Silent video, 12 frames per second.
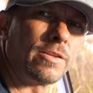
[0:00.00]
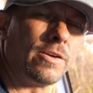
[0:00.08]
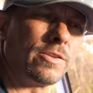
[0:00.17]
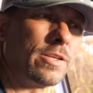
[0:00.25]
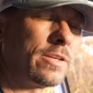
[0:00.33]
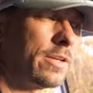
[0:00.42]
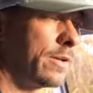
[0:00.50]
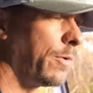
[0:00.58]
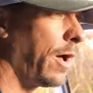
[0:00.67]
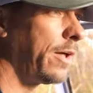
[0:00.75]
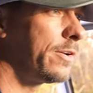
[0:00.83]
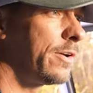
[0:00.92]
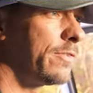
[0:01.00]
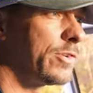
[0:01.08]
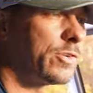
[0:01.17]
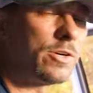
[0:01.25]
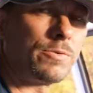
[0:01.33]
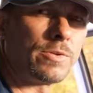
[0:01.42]
there thinking, well, how do you ever
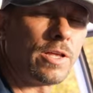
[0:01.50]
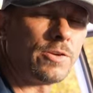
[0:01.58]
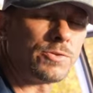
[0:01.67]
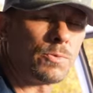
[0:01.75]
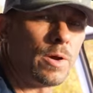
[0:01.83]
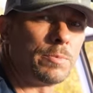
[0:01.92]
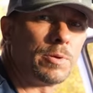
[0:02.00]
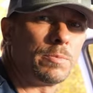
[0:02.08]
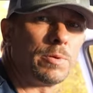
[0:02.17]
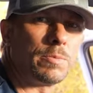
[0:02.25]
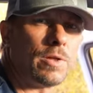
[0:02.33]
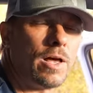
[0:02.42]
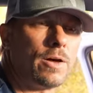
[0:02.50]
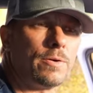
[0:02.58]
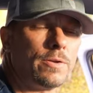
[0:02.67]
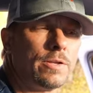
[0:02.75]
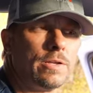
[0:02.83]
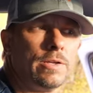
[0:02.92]
turn without swiping people out?
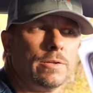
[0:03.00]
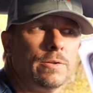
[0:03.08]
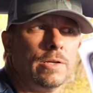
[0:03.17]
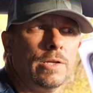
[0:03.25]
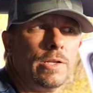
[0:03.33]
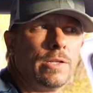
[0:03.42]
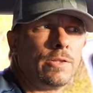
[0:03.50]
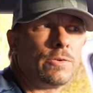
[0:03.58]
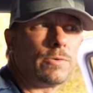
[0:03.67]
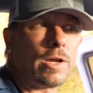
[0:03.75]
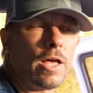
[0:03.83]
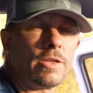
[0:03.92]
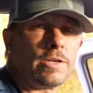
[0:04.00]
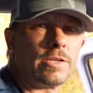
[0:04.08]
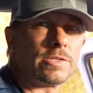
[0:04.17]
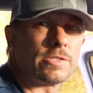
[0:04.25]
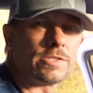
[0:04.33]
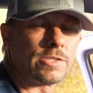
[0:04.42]
And the reality
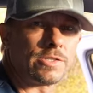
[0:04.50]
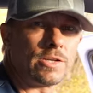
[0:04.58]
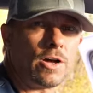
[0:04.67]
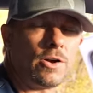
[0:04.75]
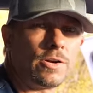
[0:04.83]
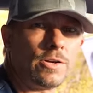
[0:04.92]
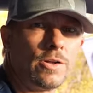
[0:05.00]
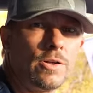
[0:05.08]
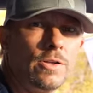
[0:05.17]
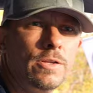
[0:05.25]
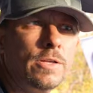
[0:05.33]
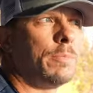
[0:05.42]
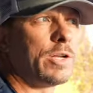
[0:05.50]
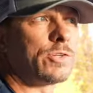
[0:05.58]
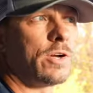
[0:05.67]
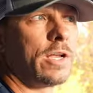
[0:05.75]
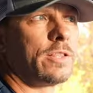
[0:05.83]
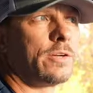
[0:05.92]
is, is it's not hard at all. My
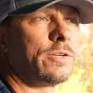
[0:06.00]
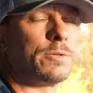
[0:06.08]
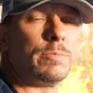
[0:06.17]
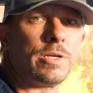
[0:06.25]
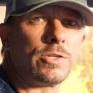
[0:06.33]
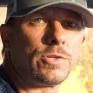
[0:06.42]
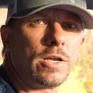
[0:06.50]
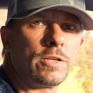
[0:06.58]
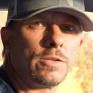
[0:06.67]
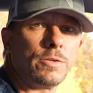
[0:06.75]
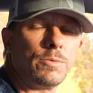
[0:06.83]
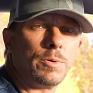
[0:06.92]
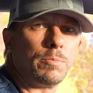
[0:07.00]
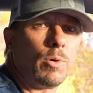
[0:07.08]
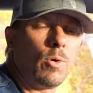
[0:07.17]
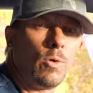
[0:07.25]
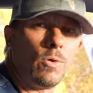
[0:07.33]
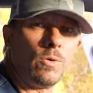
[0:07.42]
trailer, the big trailer that we
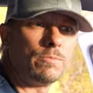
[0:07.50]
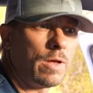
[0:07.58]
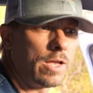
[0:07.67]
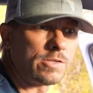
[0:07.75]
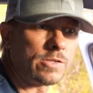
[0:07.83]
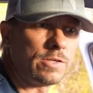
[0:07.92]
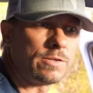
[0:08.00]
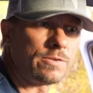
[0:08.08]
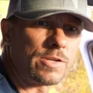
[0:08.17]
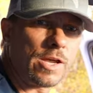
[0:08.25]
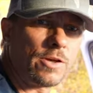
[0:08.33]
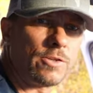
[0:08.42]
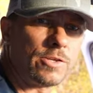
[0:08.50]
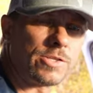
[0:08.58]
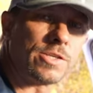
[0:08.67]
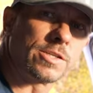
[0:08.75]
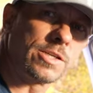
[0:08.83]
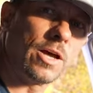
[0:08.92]
pull, has a tail that
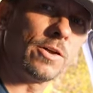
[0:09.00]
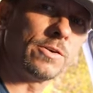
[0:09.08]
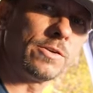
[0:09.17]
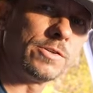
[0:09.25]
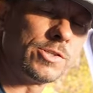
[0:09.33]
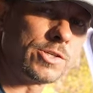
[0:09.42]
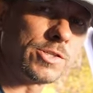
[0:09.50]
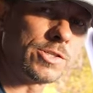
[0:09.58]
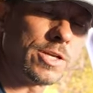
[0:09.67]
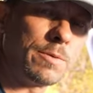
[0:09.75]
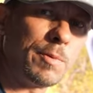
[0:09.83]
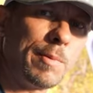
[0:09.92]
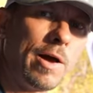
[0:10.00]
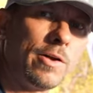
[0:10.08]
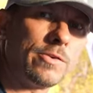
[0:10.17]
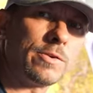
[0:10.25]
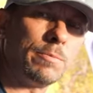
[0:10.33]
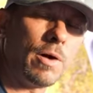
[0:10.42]
sticks out just the same
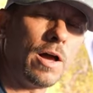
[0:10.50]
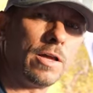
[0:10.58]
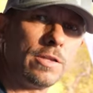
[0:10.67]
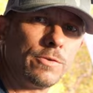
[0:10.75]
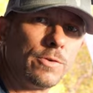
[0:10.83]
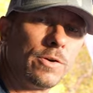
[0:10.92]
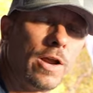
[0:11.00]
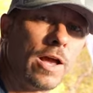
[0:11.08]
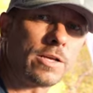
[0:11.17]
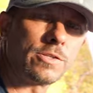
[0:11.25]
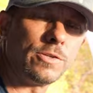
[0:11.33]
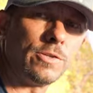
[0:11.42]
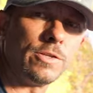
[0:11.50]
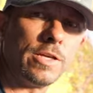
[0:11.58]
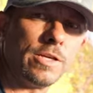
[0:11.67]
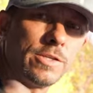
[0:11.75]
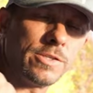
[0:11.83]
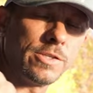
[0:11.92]
amount behind the rear axle
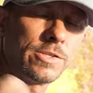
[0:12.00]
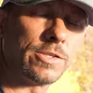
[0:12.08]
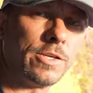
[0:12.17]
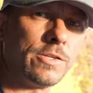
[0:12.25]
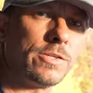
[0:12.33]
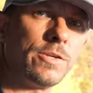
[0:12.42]
as this does.